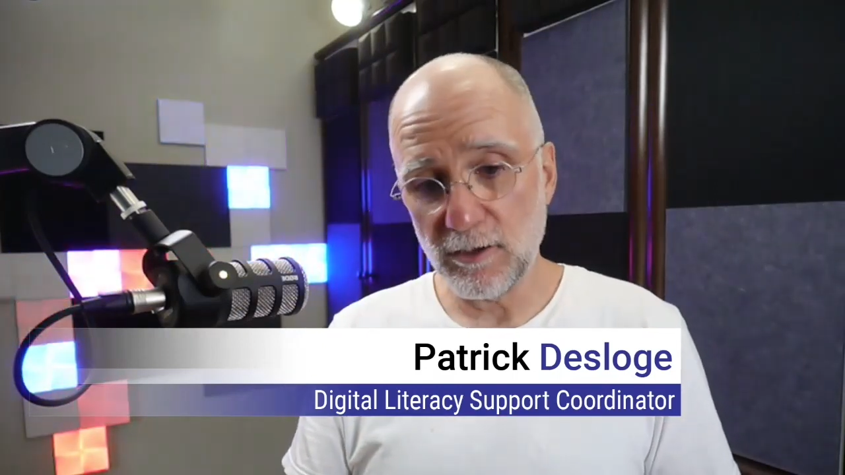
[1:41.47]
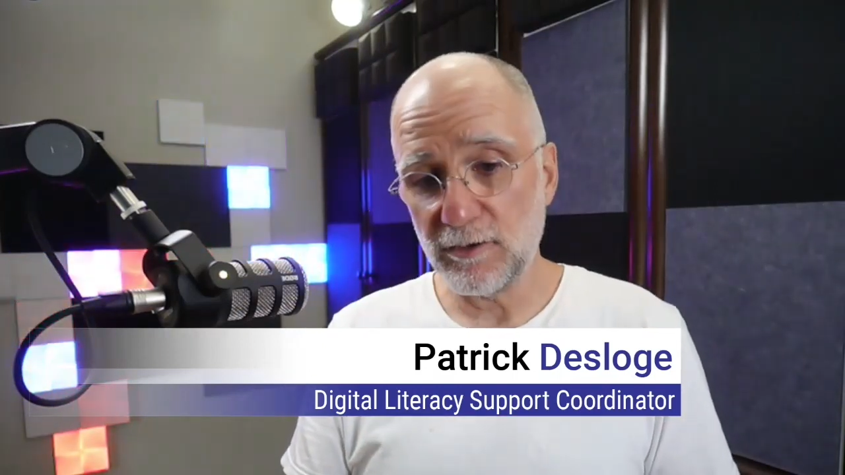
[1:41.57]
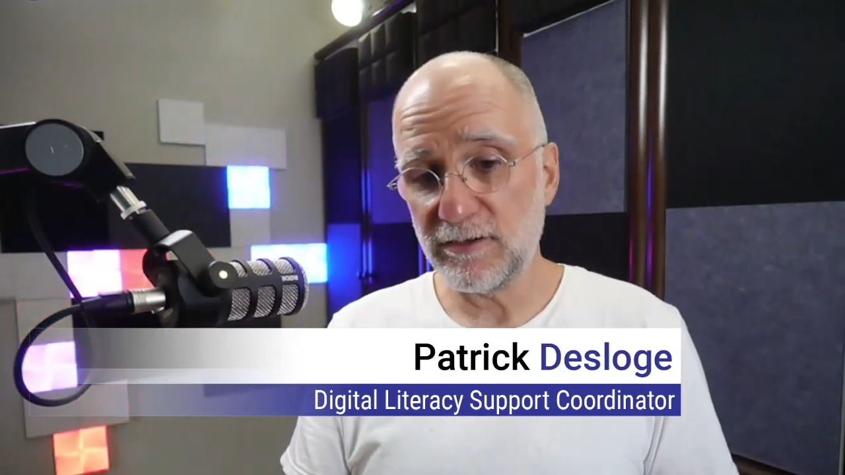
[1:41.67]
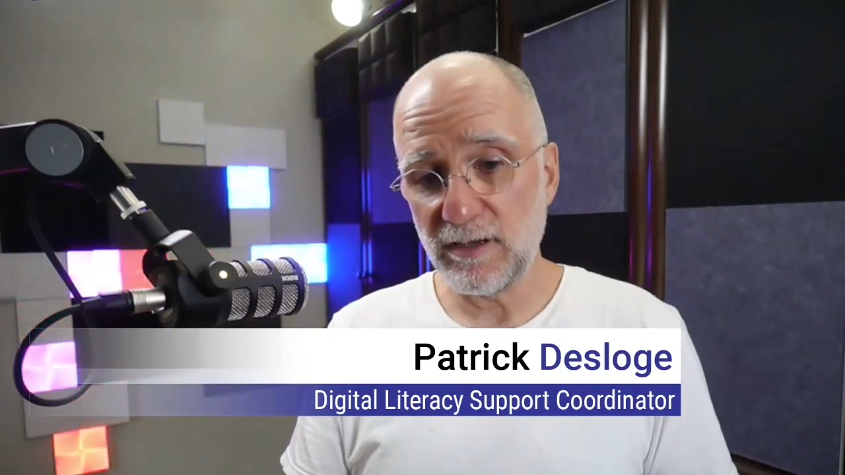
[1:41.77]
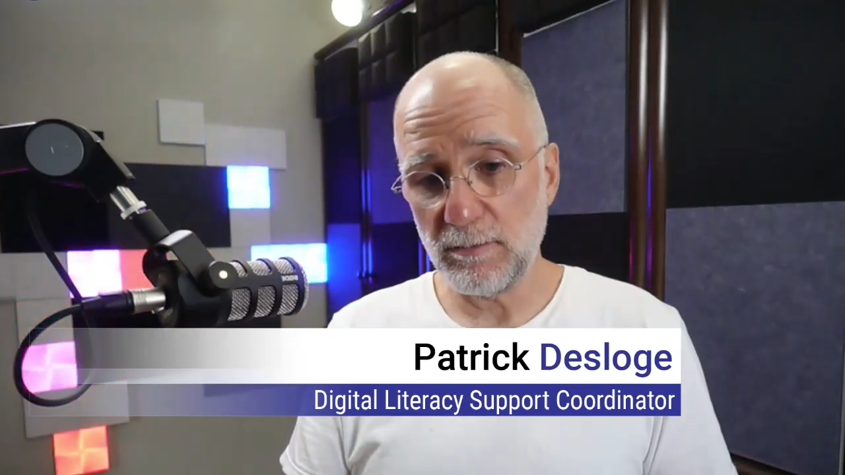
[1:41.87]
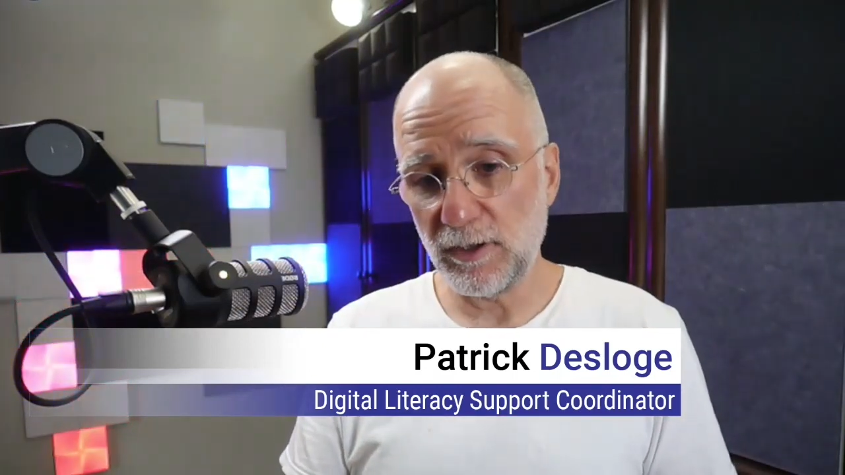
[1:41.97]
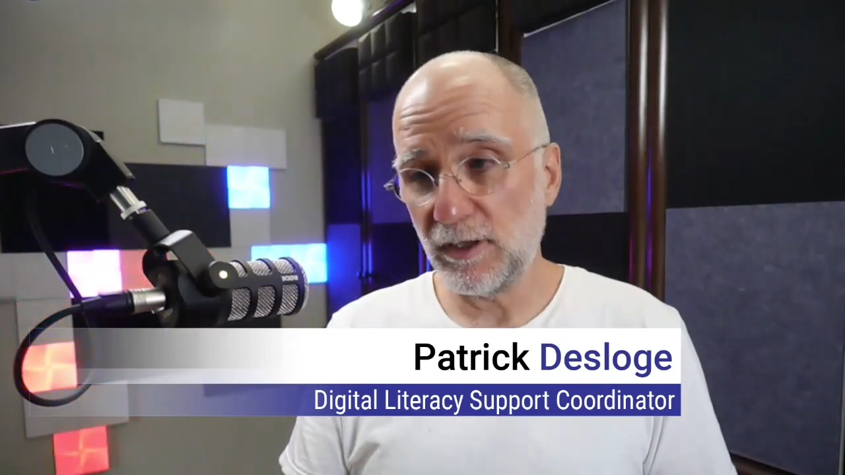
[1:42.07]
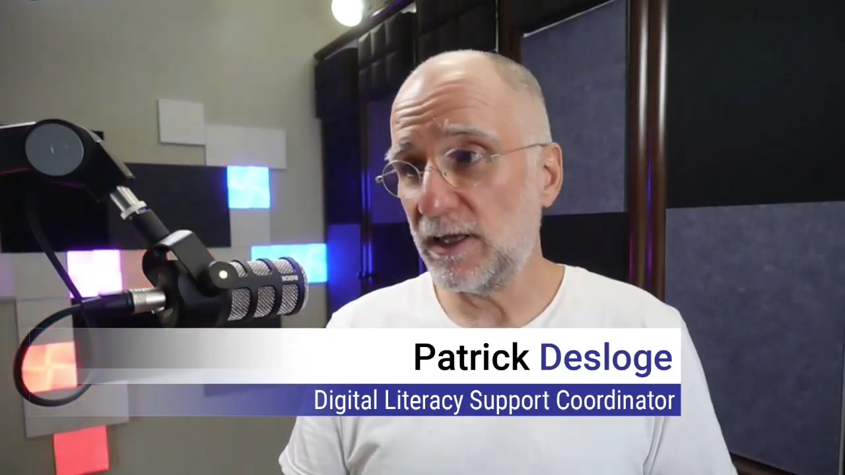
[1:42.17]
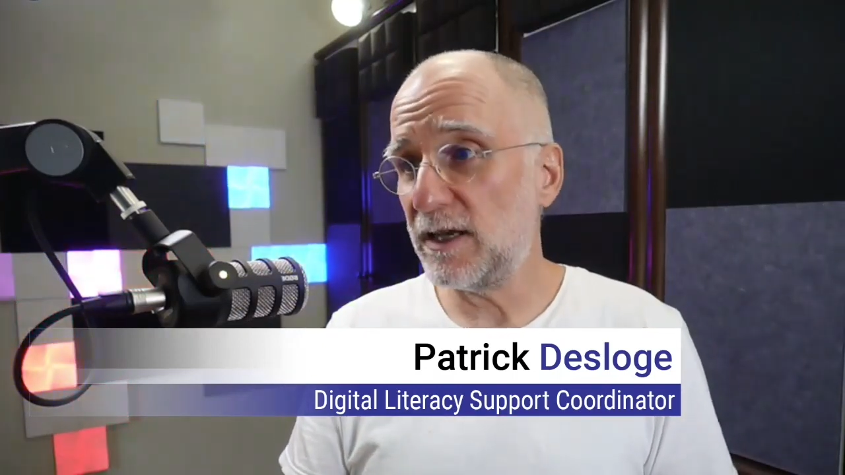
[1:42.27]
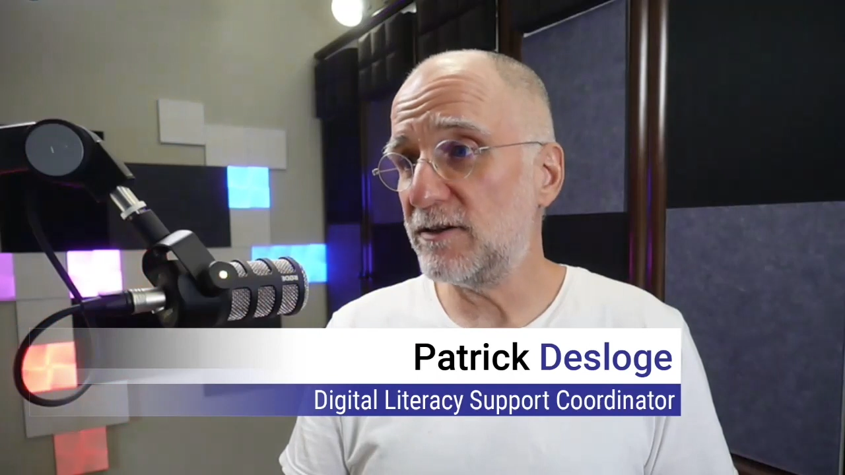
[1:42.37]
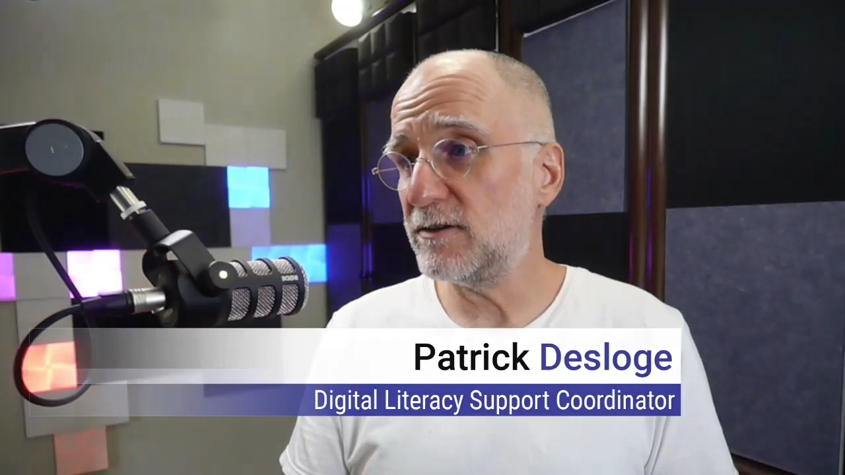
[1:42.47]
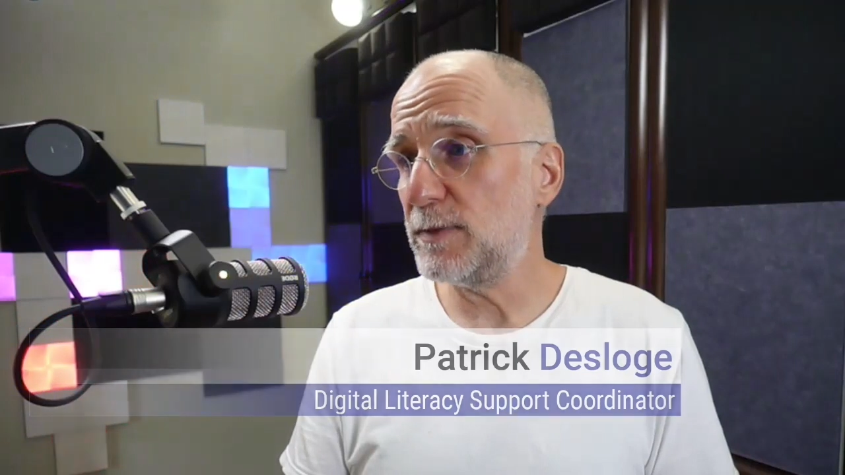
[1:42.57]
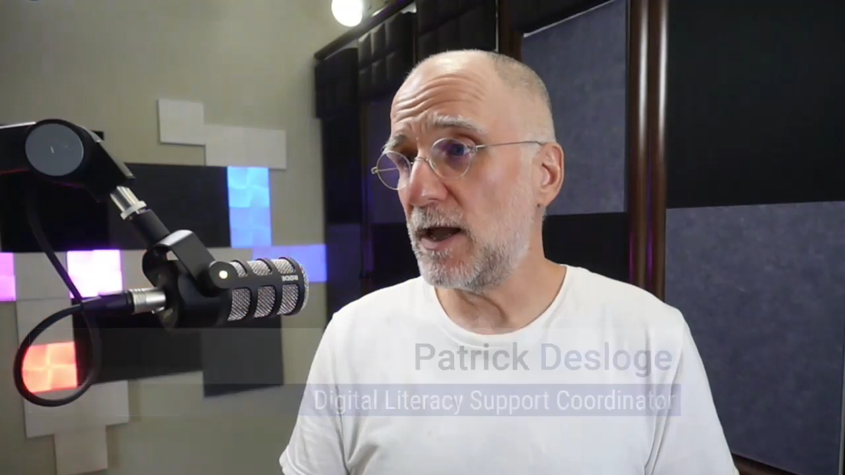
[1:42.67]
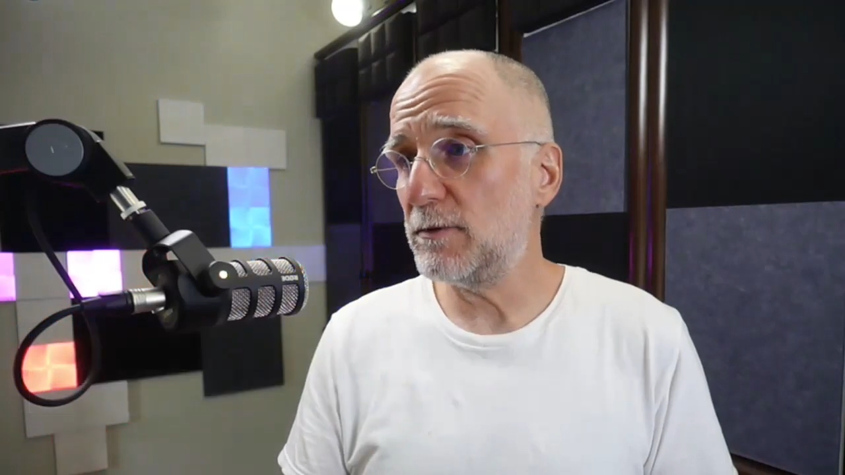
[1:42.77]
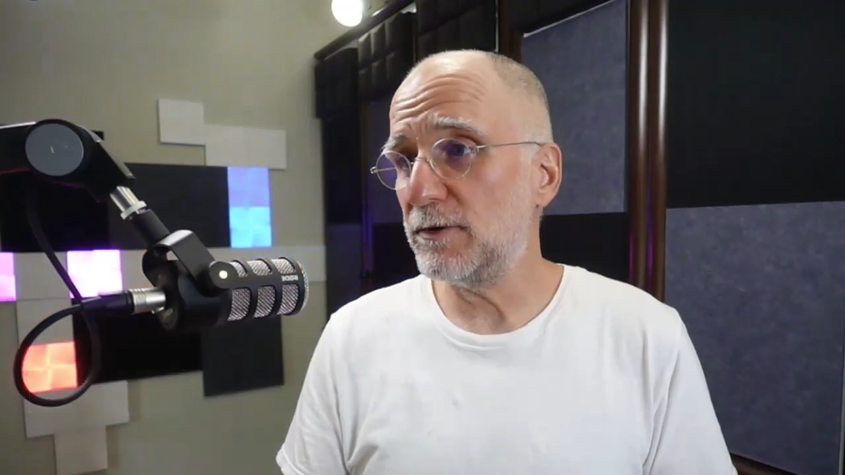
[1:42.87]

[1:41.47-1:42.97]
similarly just be able